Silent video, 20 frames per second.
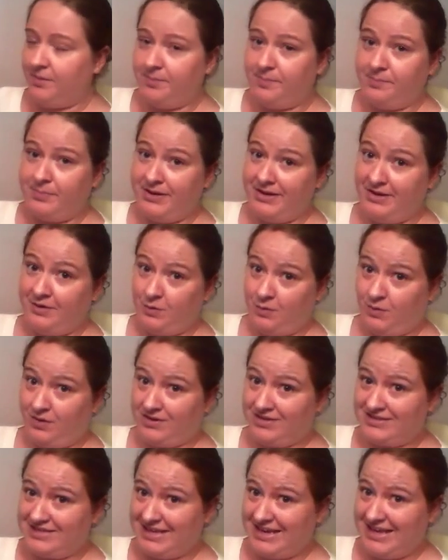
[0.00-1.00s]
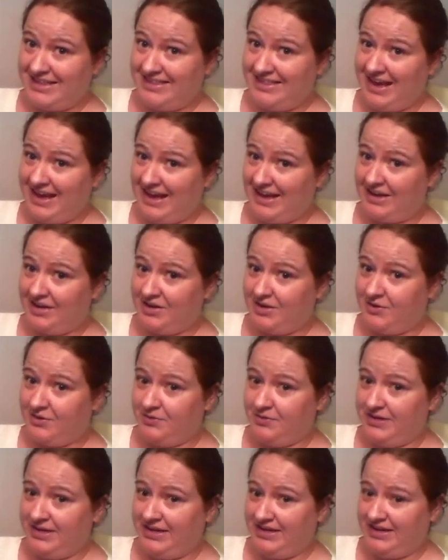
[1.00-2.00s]
But in order to get that, you
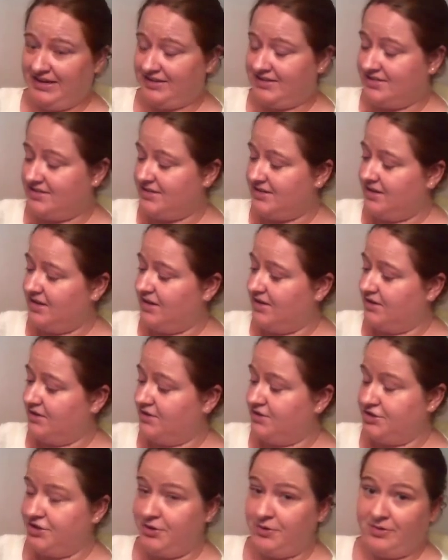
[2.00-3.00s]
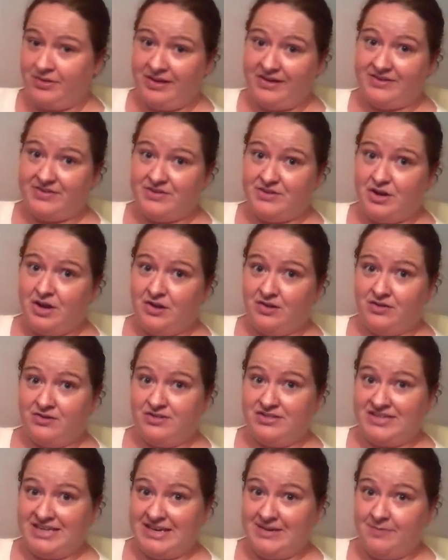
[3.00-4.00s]
need
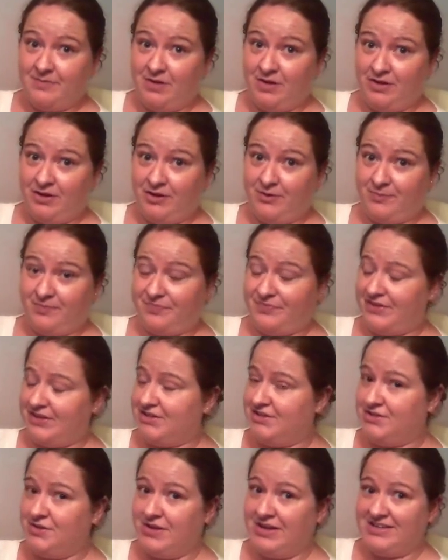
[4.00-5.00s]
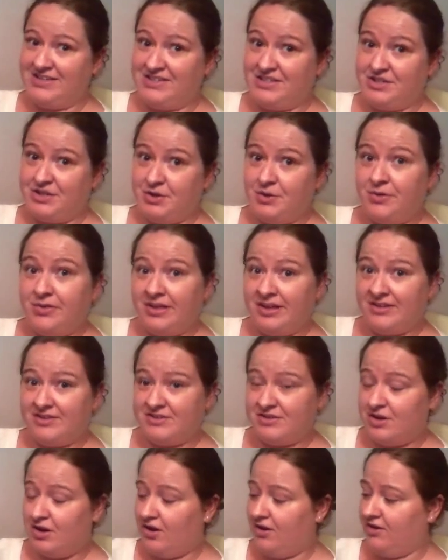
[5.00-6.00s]
$2,000 team volume. So that's
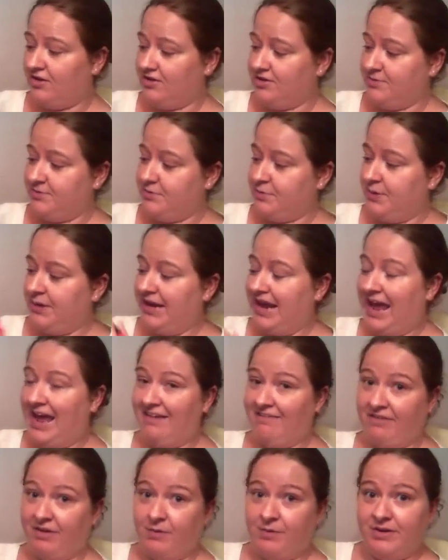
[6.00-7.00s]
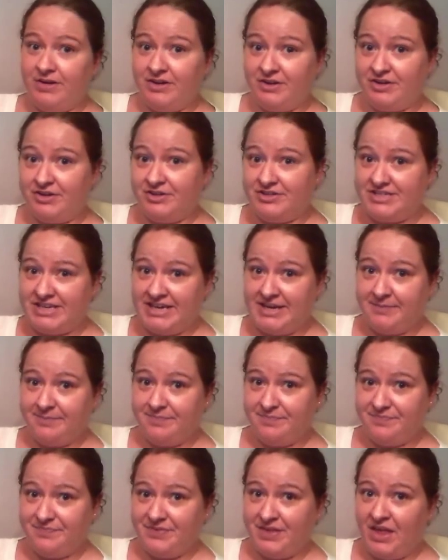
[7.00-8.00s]
$2,000 between everyone on your team.
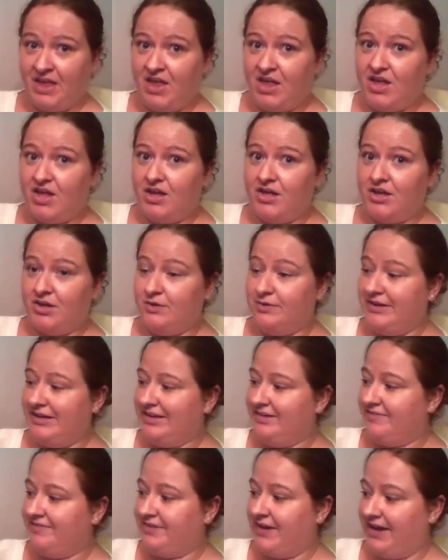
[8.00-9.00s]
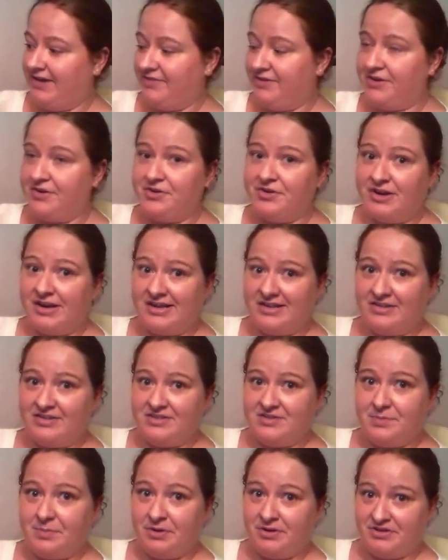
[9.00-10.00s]
You need $500
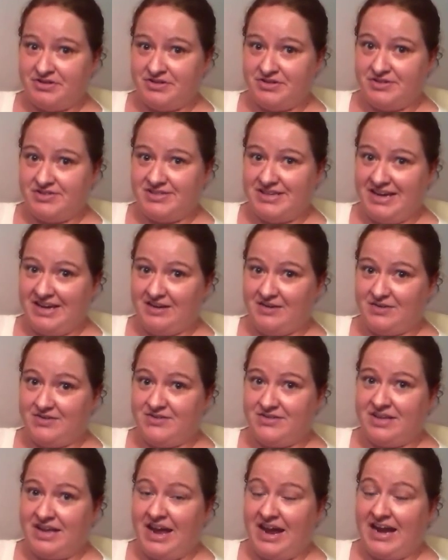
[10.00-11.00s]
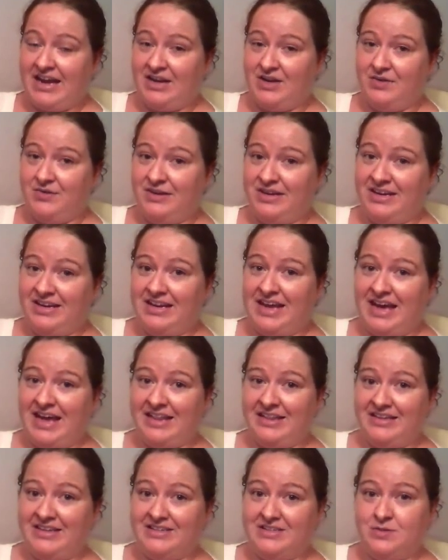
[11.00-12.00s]
in personal sales, and you need at
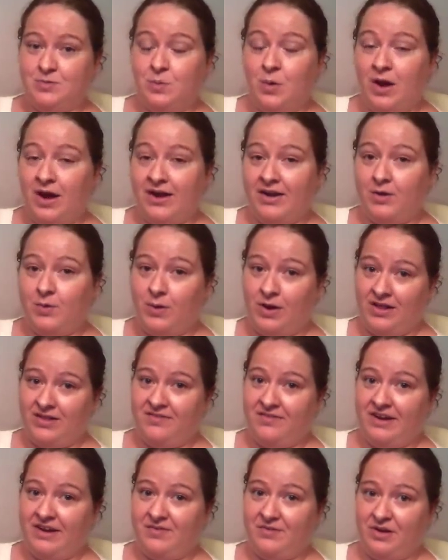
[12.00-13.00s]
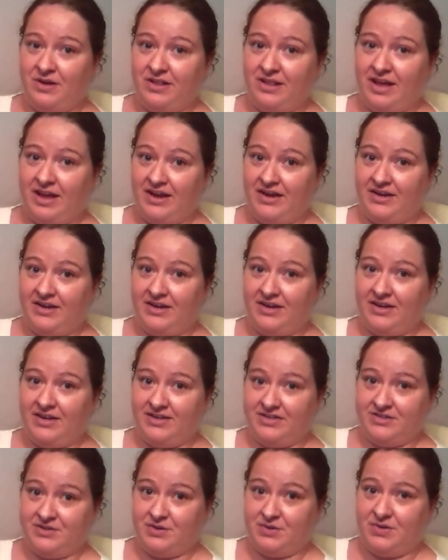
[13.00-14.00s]
least one qualified frontline
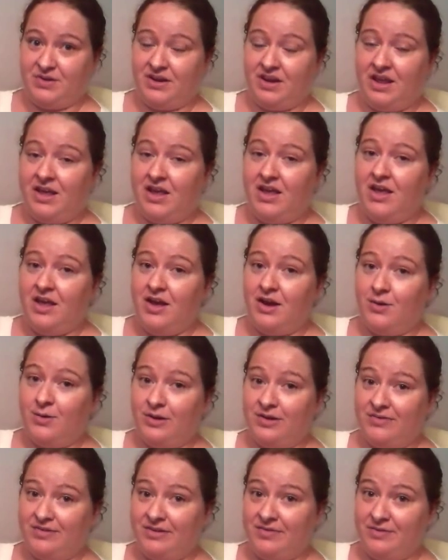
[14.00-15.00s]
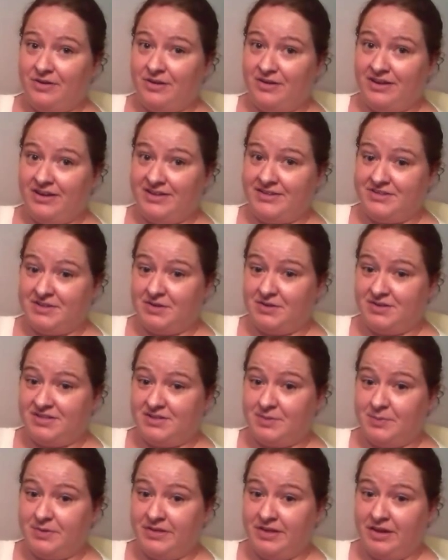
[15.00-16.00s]
consultant. The qualified frontline consultant is
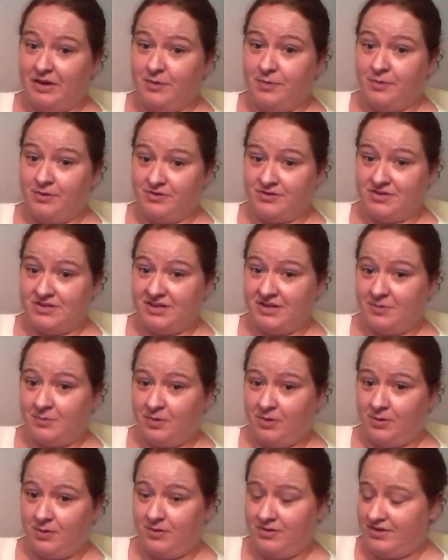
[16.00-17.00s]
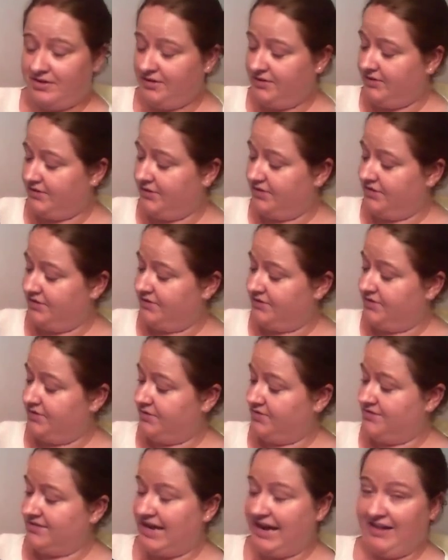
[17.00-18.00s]
someone that you personally enroll. So
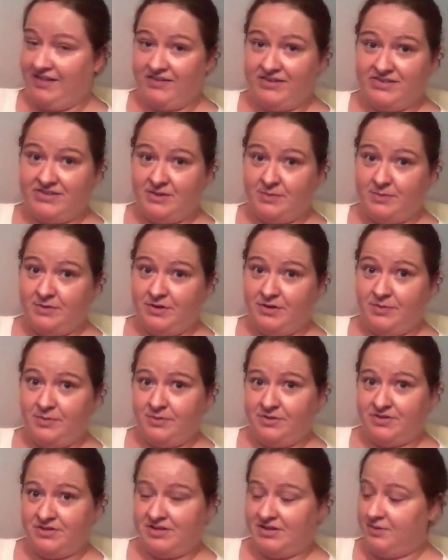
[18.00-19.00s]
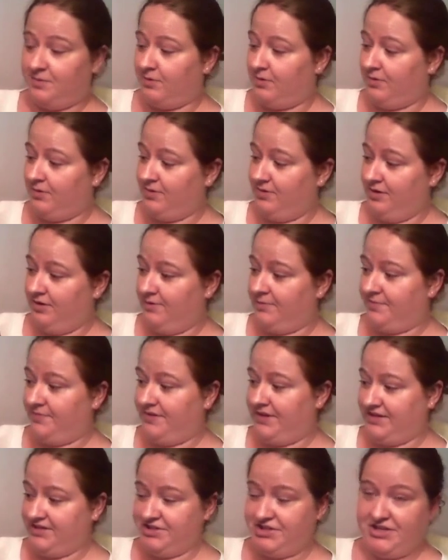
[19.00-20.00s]
is Alice someone you personally enrolled? Oh,
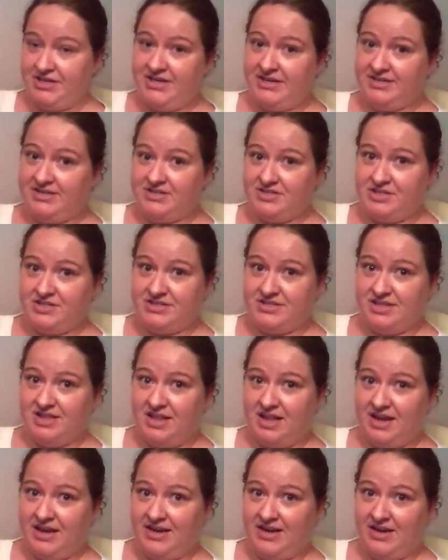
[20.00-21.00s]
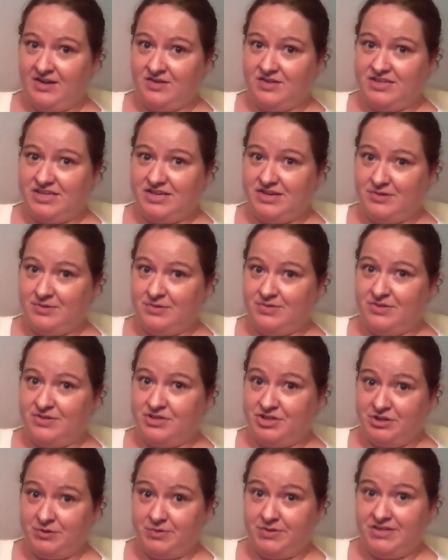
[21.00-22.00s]
yes, she is. She's the line down to you. So
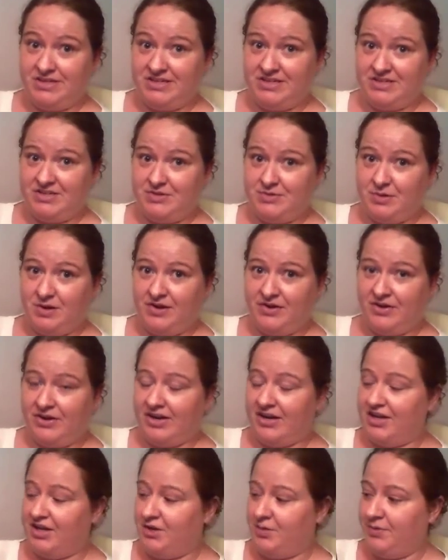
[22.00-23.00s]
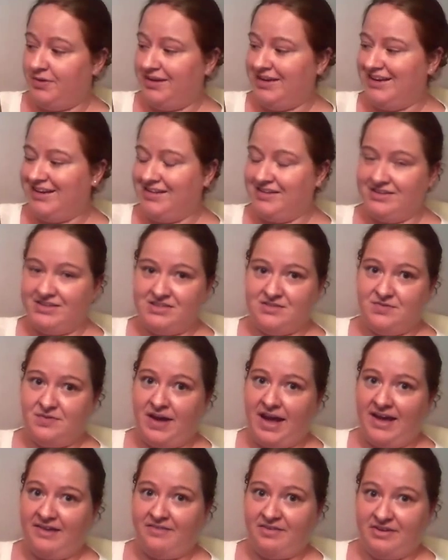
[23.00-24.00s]
she would need 200. You would need at least
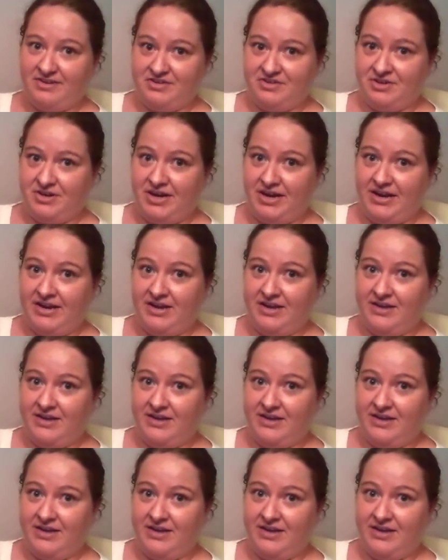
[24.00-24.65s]
500